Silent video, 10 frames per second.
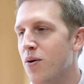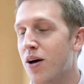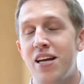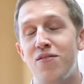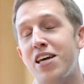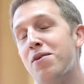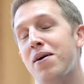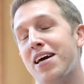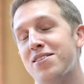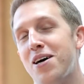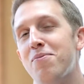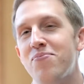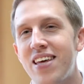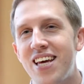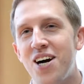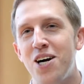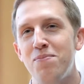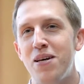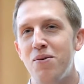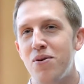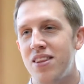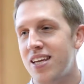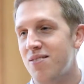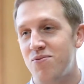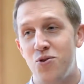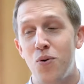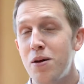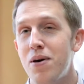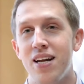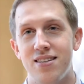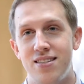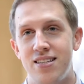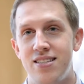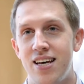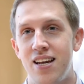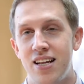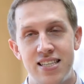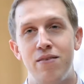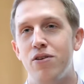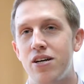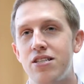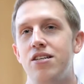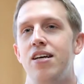I didn't even get to my next stop. He called me within 20 minutes and said, let's have lunch.